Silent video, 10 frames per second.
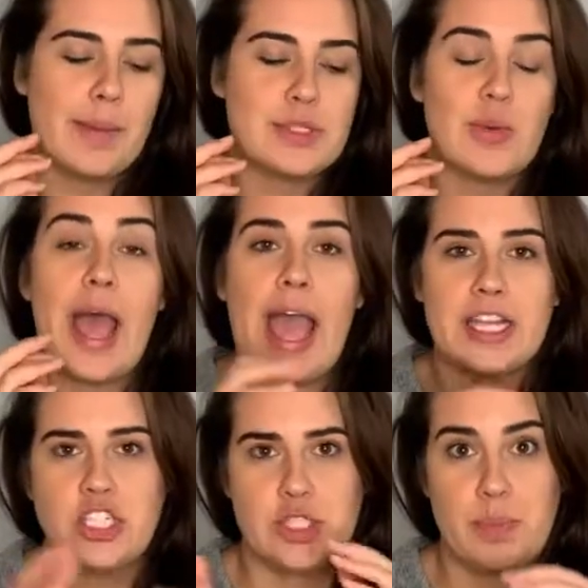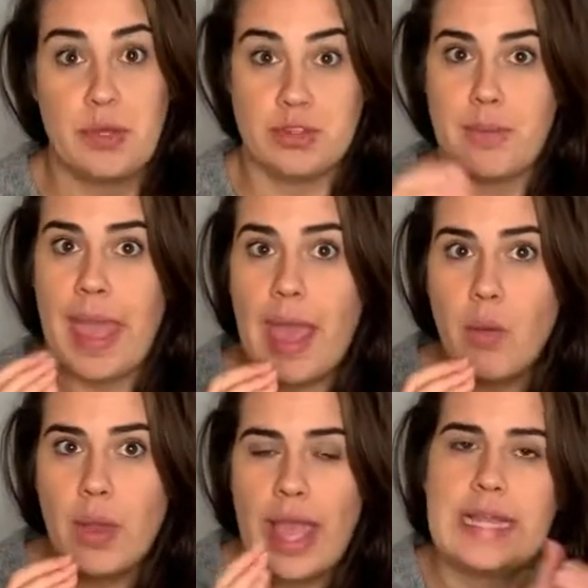So I just pulled them
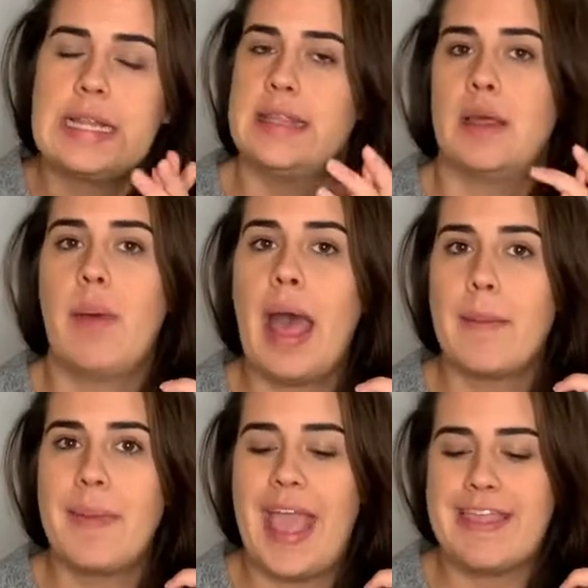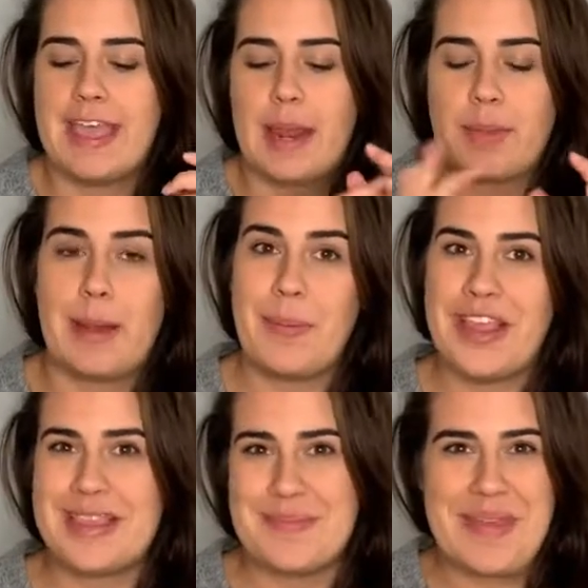out, I cleaned them up, and then I'm gonna
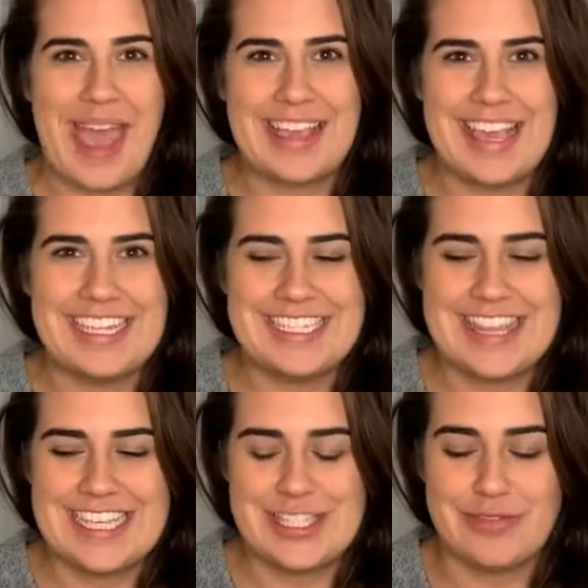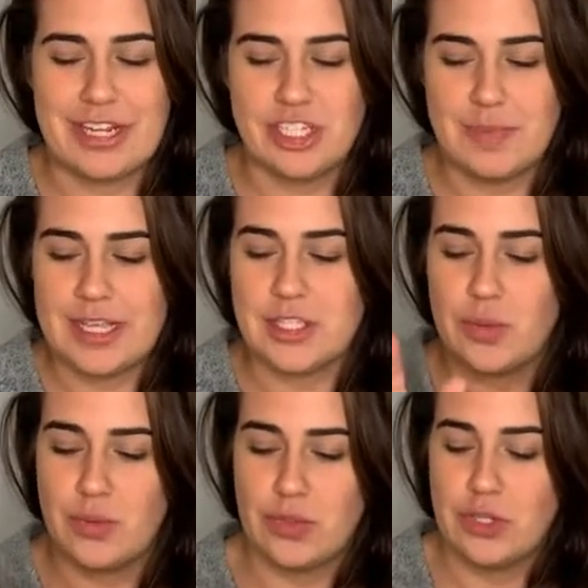put them back into this arrangement.
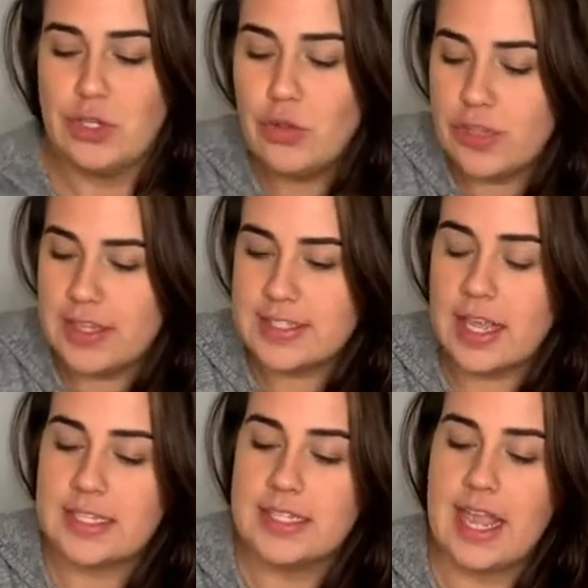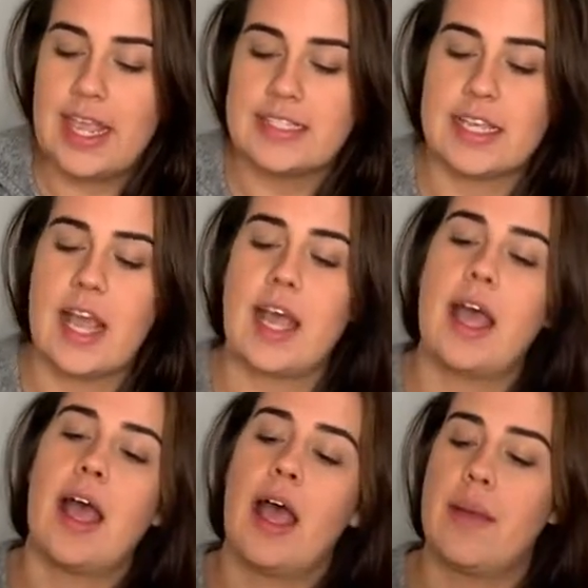So the new things I got today is
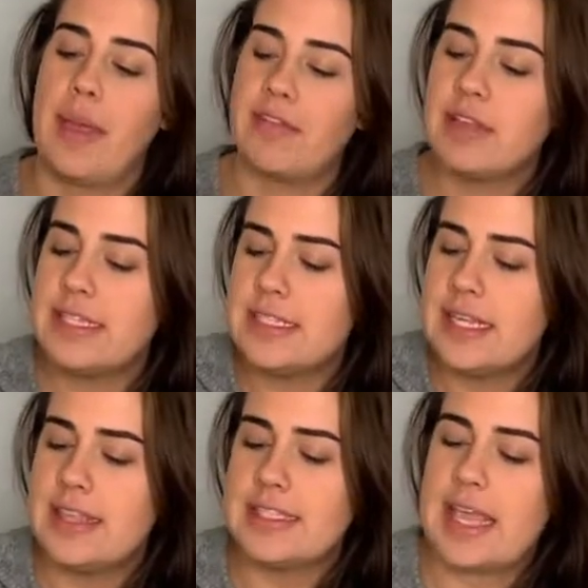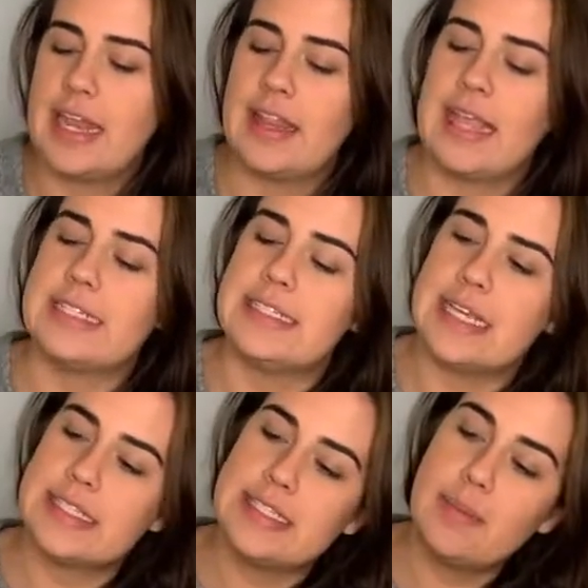I really saved in this kind of like
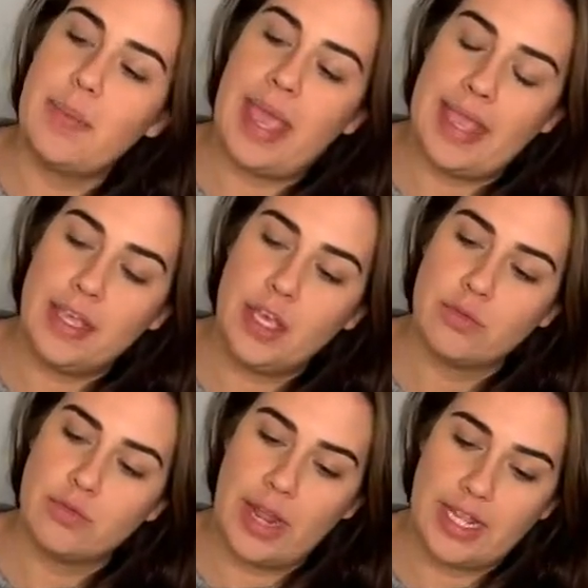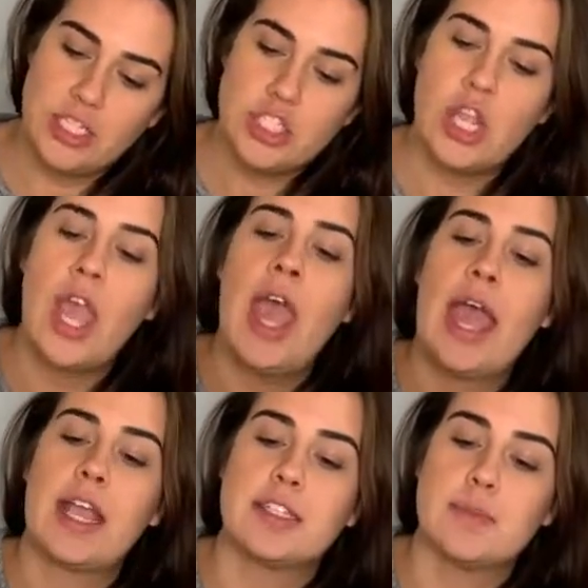dusty pink range.
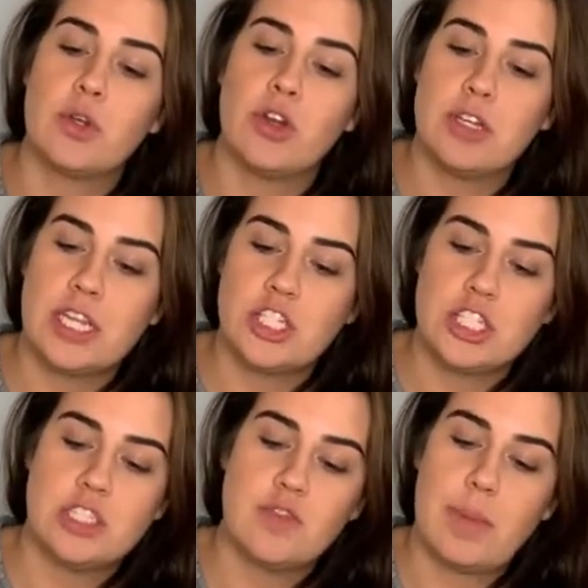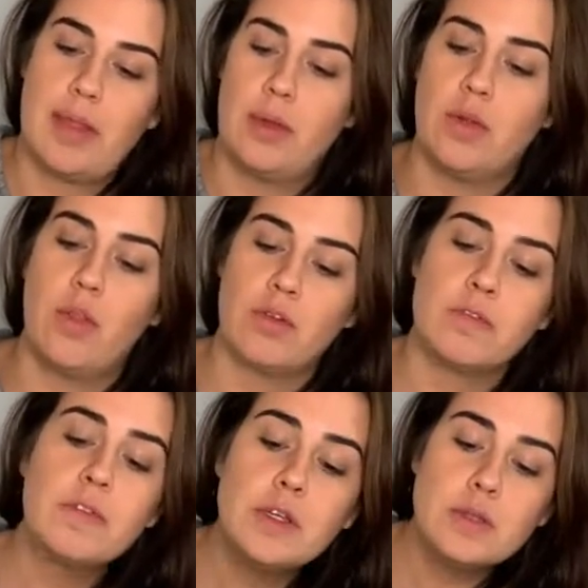I got some carnations from my local Whole
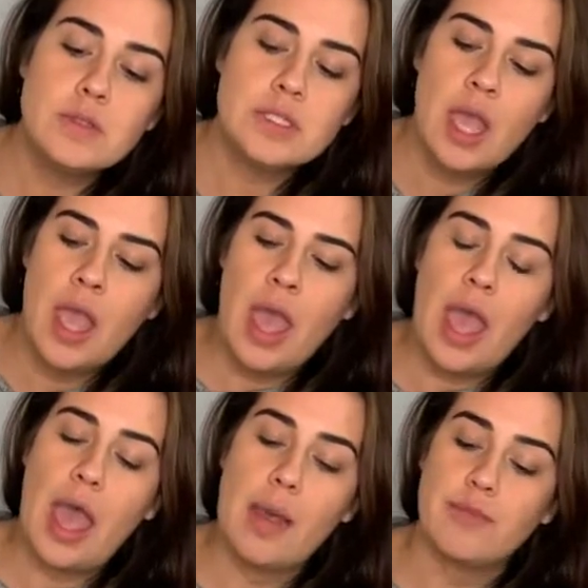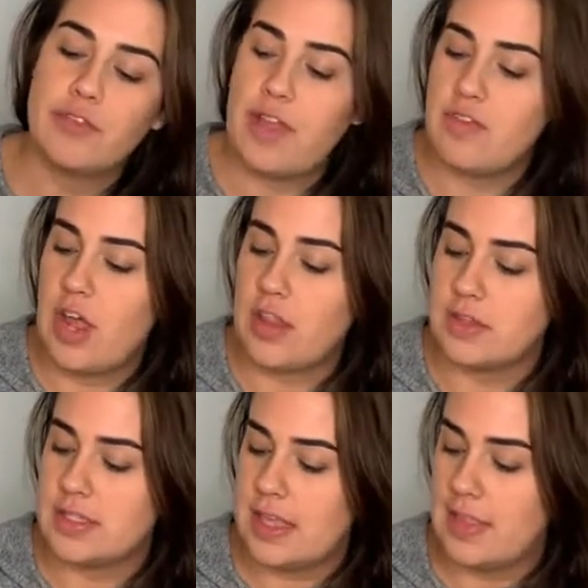Foods for
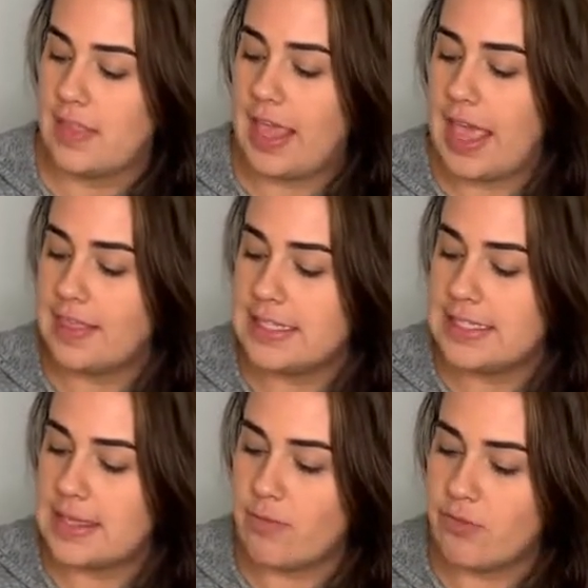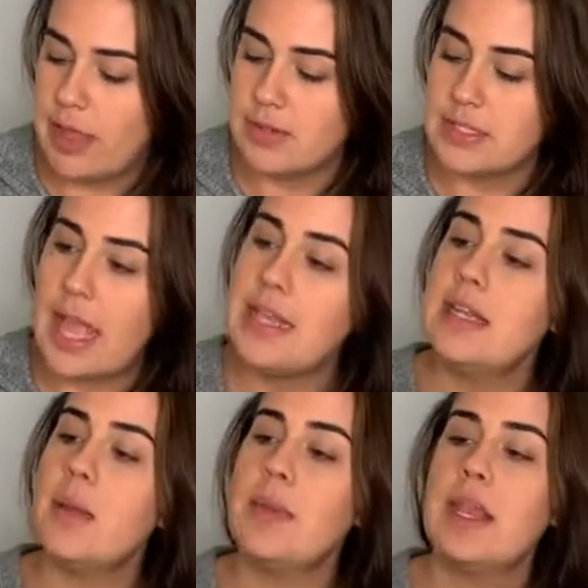$5, and then they had these stem flowers. I ended
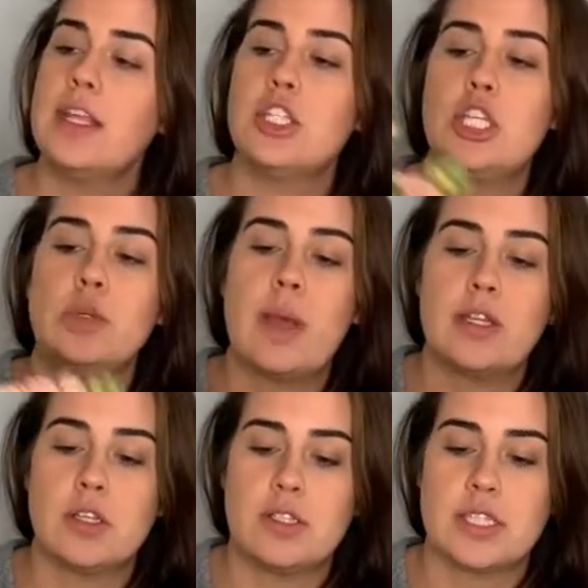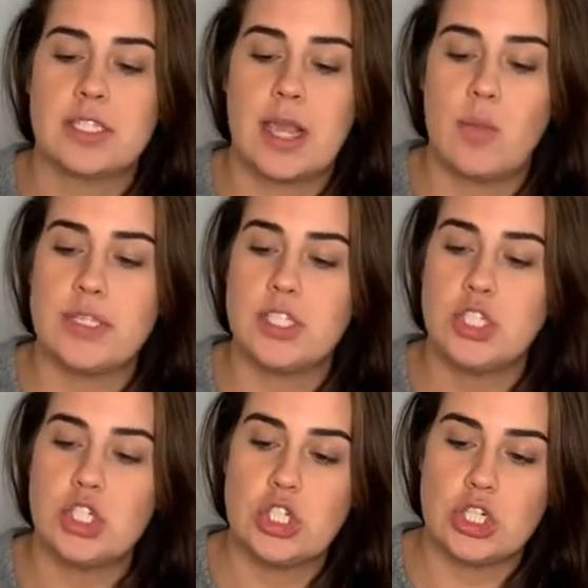up getting 2 bundles because I wasn't
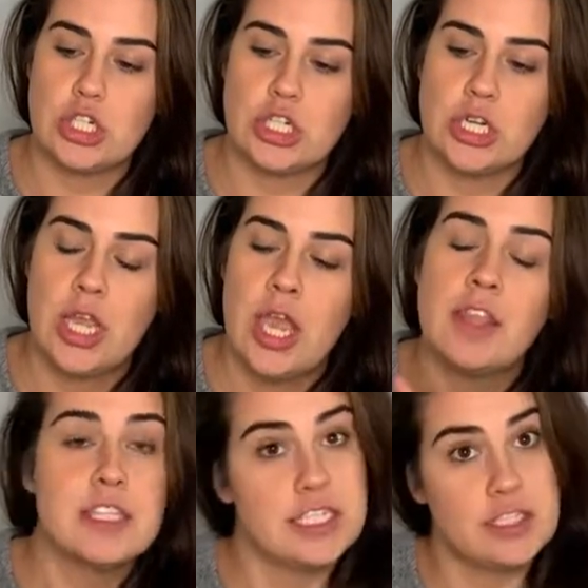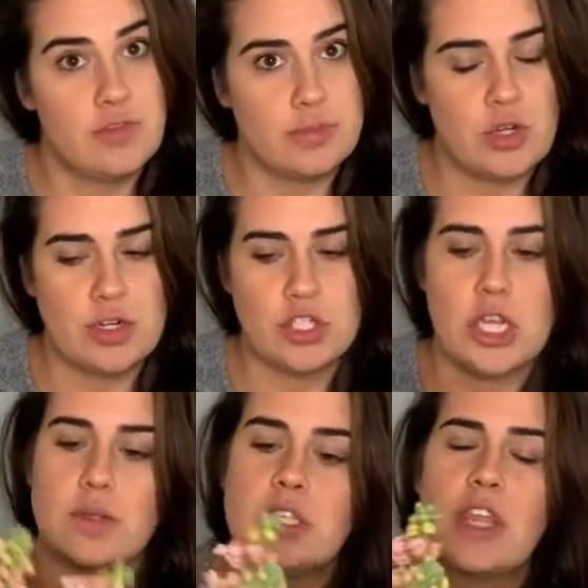sure. This is from Trader
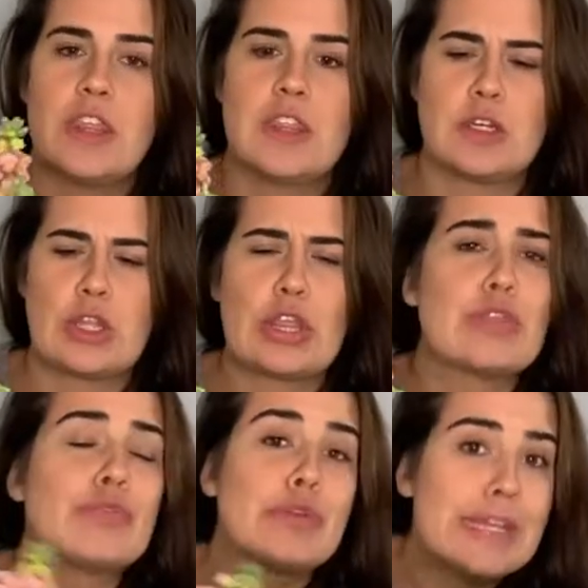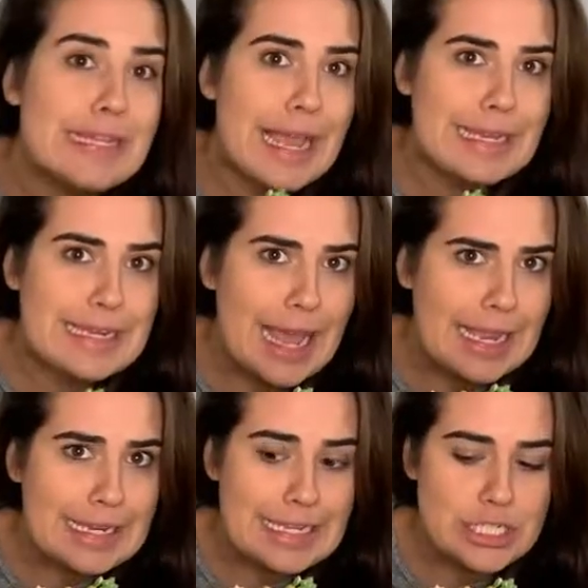Joe's. They're
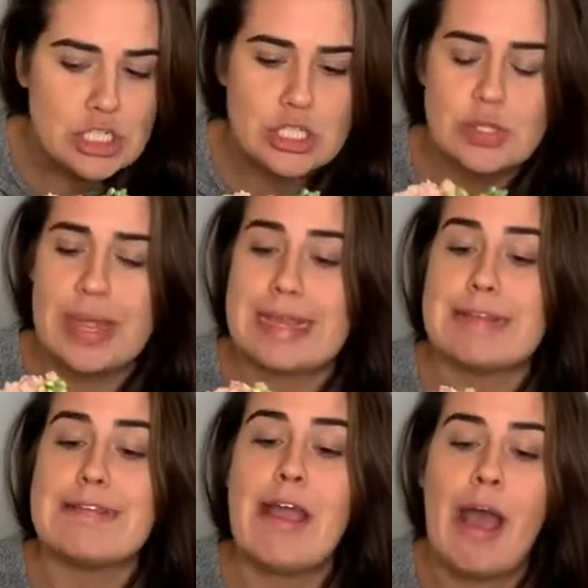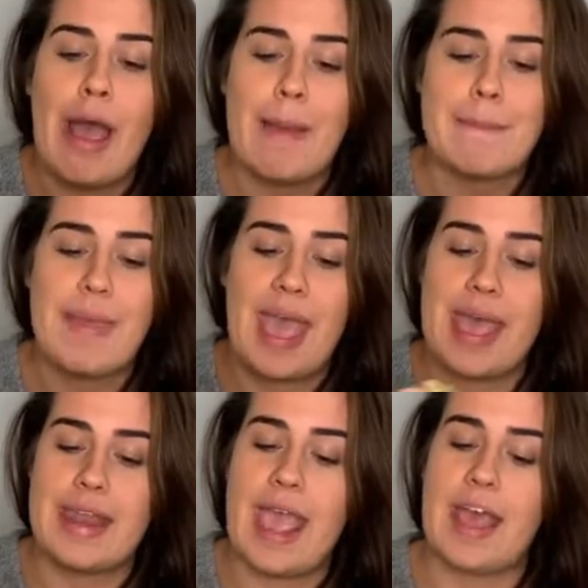$3.99 each, so like not
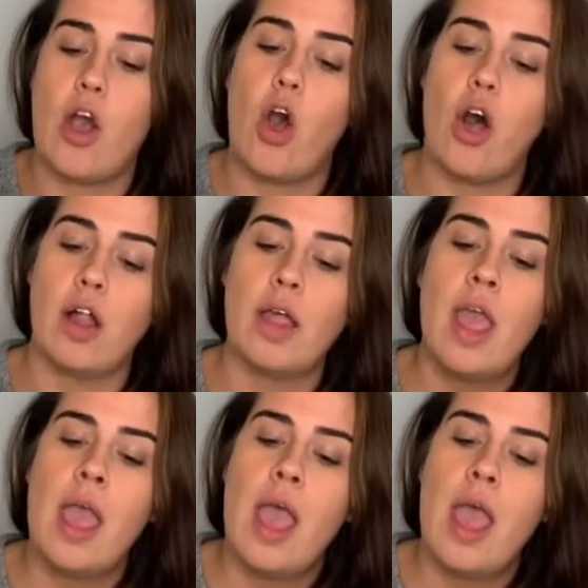bad at all.